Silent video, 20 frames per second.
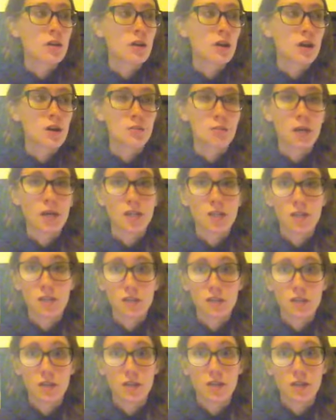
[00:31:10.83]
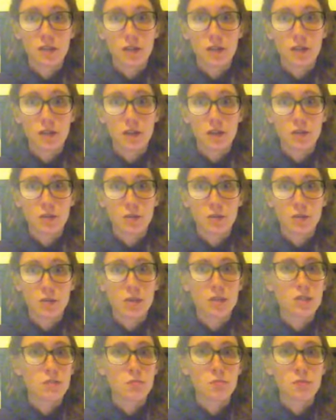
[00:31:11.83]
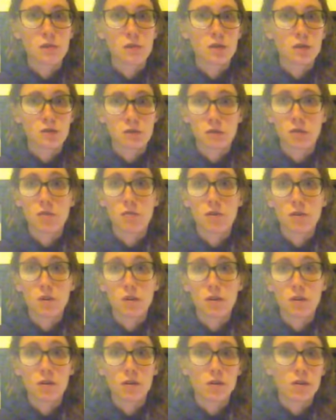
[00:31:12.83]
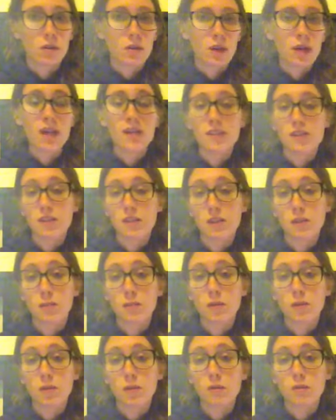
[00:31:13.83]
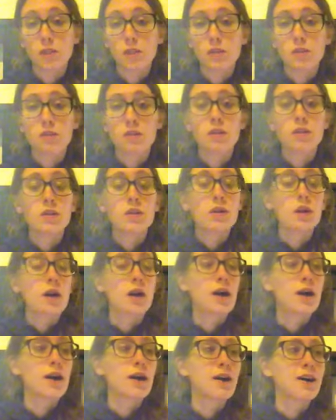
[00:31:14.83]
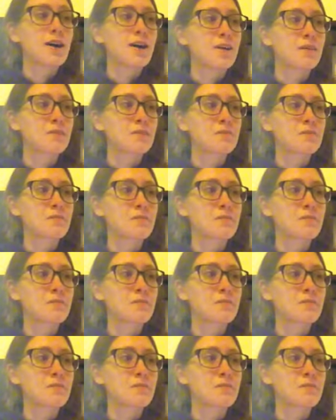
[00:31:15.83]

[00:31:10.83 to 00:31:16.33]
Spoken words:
The hedgehogs didn't like it as it was. Birds, oh god. And sneak them into the hotel.